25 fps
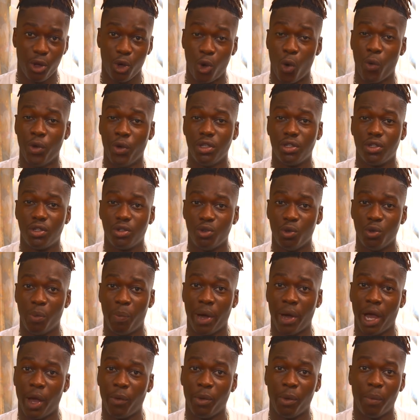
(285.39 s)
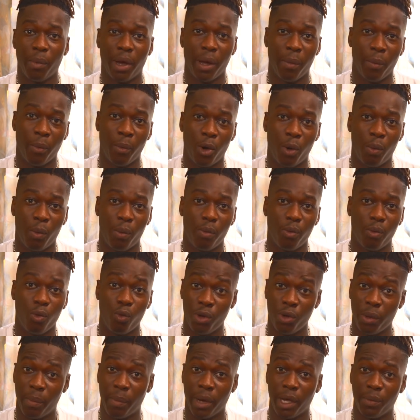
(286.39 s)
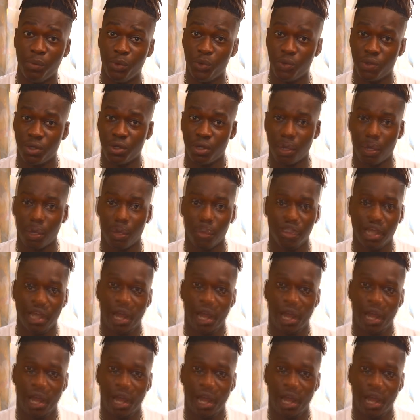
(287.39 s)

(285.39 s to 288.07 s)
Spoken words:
going to Dubai with my mom, with my music.